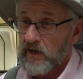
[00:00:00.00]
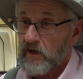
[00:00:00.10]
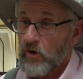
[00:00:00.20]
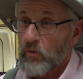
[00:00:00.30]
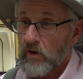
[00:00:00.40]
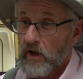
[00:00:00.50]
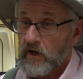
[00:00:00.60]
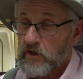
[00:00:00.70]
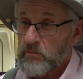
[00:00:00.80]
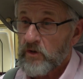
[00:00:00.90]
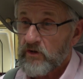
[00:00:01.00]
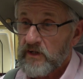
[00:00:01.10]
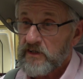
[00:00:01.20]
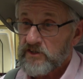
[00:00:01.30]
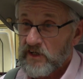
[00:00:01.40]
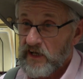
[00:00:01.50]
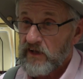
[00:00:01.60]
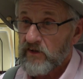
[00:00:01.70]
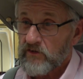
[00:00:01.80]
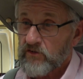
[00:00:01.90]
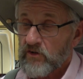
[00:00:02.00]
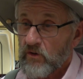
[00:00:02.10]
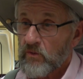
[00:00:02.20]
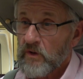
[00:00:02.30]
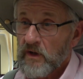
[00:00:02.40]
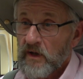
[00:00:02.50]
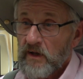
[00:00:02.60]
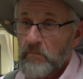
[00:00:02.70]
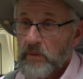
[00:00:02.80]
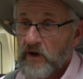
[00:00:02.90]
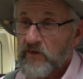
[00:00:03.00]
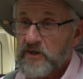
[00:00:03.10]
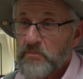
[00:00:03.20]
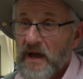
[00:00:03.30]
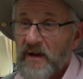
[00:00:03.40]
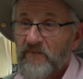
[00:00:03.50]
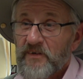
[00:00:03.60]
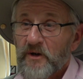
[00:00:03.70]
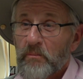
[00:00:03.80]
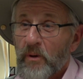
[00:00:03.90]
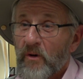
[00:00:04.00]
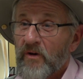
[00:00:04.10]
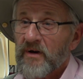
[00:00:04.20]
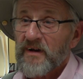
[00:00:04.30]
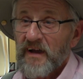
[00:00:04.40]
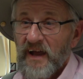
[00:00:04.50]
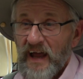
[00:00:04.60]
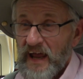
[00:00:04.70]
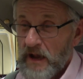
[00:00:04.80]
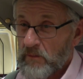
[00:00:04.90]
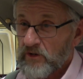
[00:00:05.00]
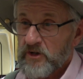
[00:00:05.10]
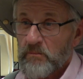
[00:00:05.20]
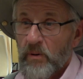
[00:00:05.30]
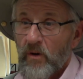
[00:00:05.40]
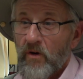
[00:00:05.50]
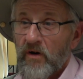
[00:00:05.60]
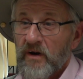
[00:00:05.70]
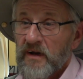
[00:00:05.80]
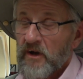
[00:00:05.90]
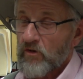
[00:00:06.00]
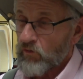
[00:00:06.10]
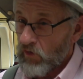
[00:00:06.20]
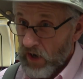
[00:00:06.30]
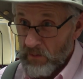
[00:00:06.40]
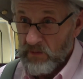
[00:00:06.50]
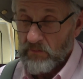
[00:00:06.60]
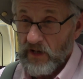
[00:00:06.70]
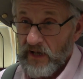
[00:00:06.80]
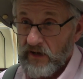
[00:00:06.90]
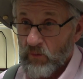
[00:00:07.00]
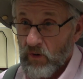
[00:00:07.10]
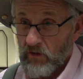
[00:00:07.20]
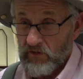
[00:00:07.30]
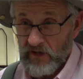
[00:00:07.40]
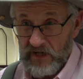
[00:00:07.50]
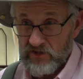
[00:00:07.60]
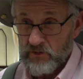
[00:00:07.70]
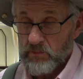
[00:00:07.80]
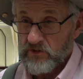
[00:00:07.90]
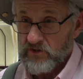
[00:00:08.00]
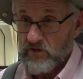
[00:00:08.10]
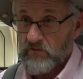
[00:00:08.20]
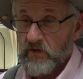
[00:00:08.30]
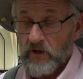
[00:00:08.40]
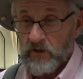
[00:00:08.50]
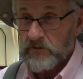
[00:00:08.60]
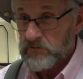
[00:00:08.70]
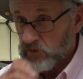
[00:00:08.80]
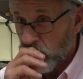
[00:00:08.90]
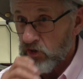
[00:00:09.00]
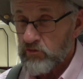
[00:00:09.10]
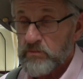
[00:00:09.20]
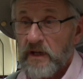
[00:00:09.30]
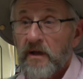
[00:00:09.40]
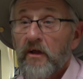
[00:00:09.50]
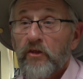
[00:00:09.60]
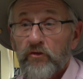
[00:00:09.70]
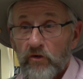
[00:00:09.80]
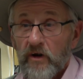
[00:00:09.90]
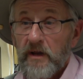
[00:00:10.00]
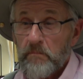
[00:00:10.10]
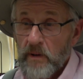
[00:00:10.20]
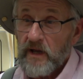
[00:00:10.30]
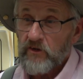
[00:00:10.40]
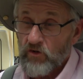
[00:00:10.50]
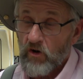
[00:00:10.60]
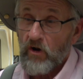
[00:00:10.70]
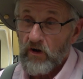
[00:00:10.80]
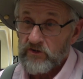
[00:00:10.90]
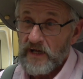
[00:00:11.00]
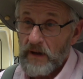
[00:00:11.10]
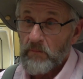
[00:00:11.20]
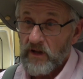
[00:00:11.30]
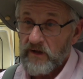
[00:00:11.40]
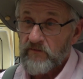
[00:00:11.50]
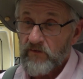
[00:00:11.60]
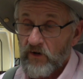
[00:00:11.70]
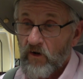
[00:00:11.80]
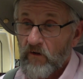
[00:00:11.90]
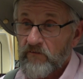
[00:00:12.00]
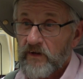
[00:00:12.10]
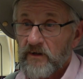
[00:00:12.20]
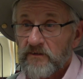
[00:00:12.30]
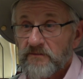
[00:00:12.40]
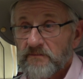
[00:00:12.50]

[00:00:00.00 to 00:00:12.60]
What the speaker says: in a whole lot of communities either. So Pea Ridge Battlefield Park, Hamilton Park, Robb and Milena Walton Nature Preserve. Excuse me. 3 big draws, I believe, for Garfield.